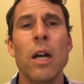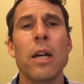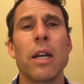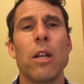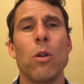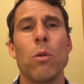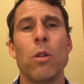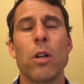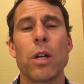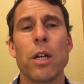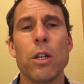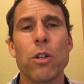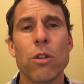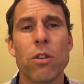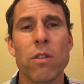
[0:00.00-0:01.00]
Can you look at
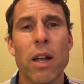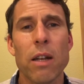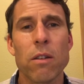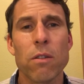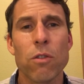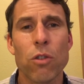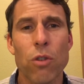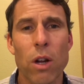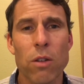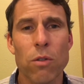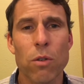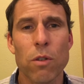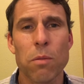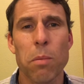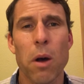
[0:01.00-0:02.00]
your states of stress
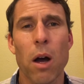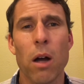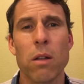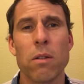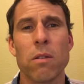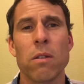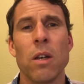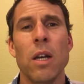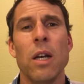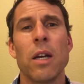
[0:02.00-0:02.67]
response?